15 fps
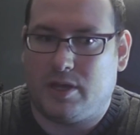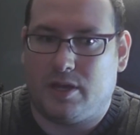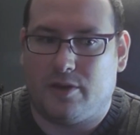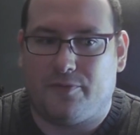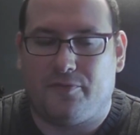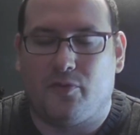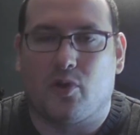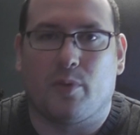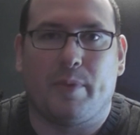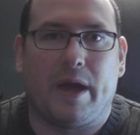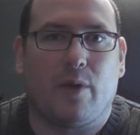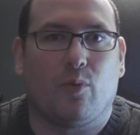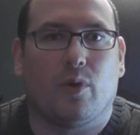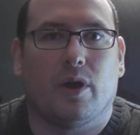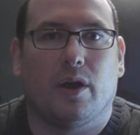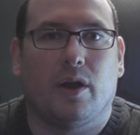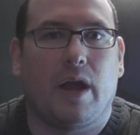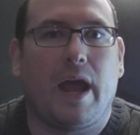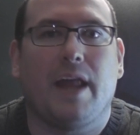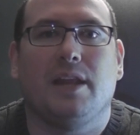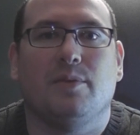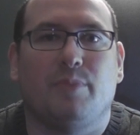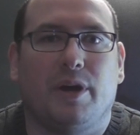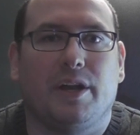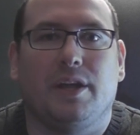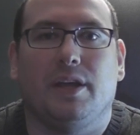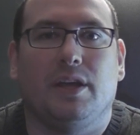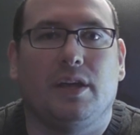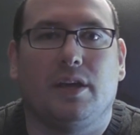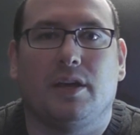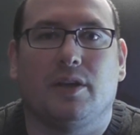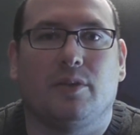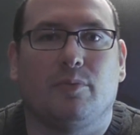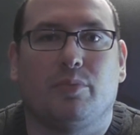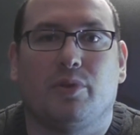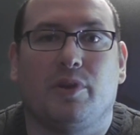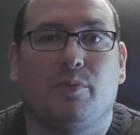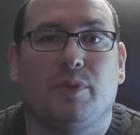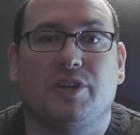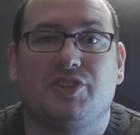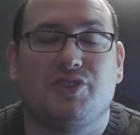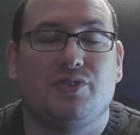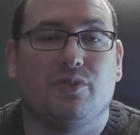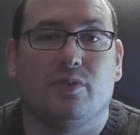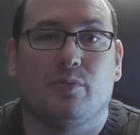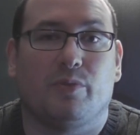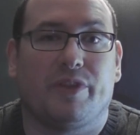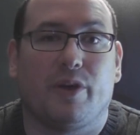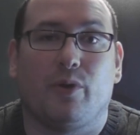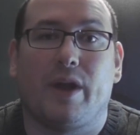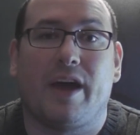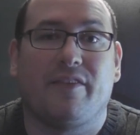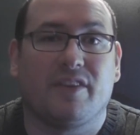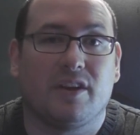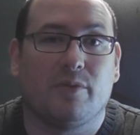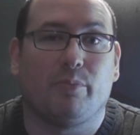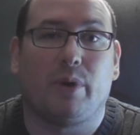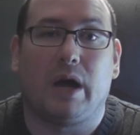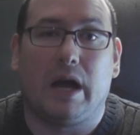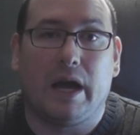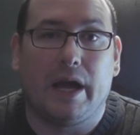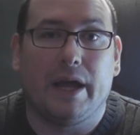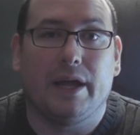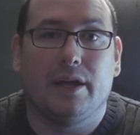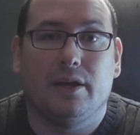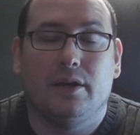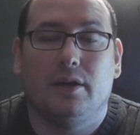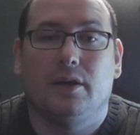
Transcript: in a format where anybody can pretty much do them without having to buy